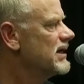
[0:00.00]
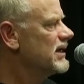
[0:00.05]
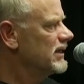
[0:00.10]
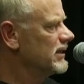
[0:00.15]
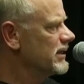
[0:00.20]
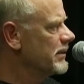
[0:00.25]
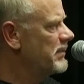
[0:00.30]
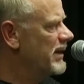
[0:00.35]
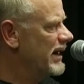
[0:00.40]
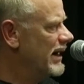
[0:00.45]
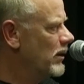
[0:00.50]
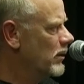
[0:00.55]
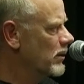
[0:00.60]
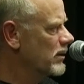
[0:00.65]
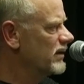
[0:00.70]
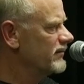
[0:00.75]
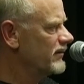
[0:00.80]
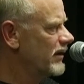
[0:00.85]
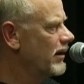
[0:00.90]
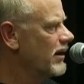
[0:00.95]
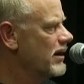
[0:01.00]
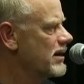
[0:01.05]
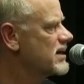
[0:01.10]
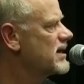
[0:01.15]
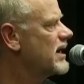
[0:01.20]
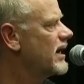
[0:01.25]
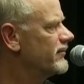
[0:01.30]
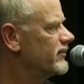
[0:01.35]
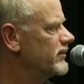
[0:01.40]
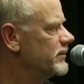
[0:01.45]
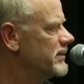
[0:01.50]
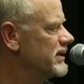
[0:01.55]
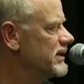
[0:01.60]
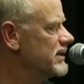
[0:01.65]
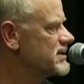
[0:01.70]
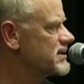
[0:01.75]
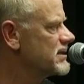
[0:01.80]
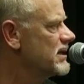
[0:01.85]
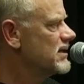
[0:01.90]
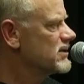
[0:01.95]
in the power of our
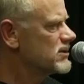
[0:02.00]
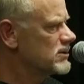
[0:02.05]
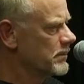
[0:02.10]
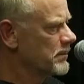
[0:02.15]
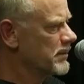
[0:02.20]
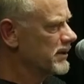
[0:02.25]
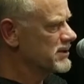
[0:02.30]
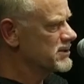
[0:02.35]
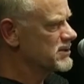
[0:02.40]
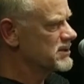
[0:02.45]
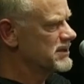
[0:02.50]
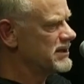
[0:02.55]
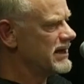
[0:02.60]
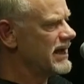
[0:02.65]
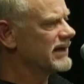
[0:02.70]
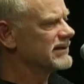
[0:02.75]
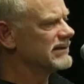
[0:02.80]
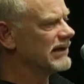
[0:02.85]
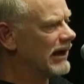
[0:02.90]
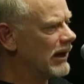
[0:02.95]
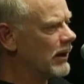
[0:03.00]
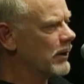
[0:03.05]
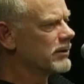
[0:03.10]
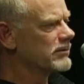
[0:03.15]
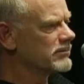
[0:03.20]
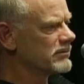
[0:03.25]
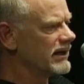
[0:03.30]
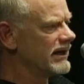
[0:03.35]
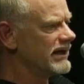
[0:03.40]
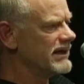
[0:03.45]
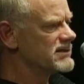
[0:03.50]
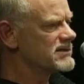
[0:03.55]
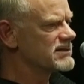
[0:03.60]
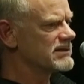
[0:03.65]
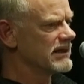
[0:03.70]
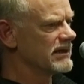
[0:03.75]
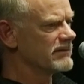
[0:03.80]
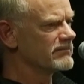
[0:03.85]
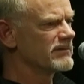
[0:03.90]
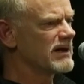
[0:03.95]
governments to protect our rights
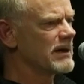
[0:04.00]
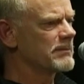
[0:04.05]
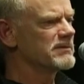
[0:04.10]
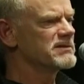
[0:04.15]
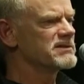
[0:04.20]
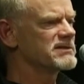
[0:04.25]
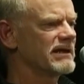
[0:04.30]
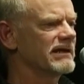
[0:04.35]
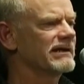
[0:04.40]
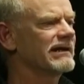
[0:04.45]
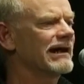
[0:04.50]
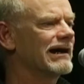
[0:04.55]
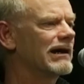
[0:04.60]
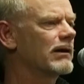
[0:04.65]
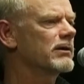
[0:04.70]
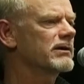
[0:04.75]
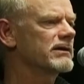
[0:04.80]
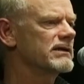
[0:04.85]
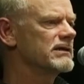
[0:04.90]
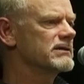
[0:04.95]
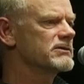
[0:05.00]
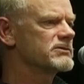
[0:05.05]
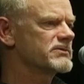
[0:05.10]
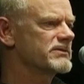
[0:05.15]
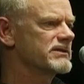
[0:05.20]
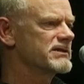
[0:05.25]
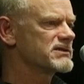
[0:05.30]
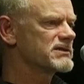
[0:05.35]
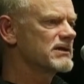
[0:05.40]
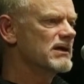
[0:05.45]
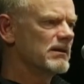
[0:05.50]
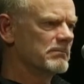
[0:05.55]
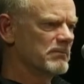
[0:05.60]
and represent our interests,